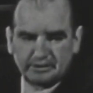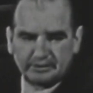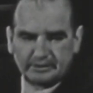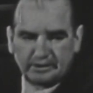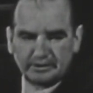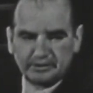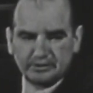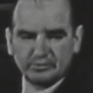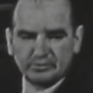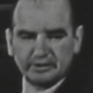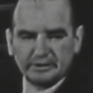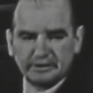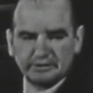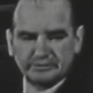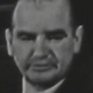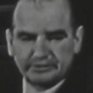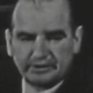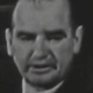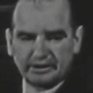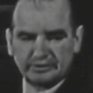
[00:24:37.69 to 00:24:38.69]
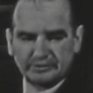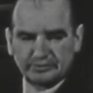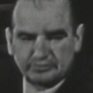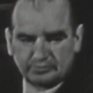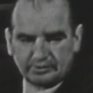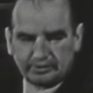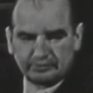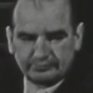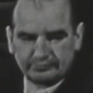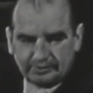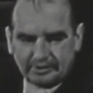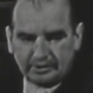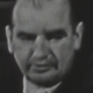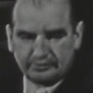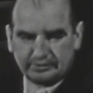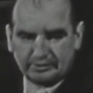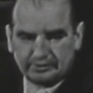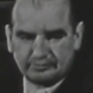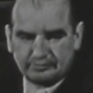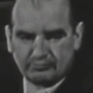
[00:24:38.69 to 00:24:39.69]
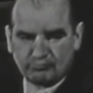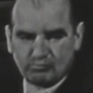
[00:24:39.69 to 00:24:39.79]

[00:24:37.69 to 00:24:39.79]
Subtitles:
They knew his charges were unfounded.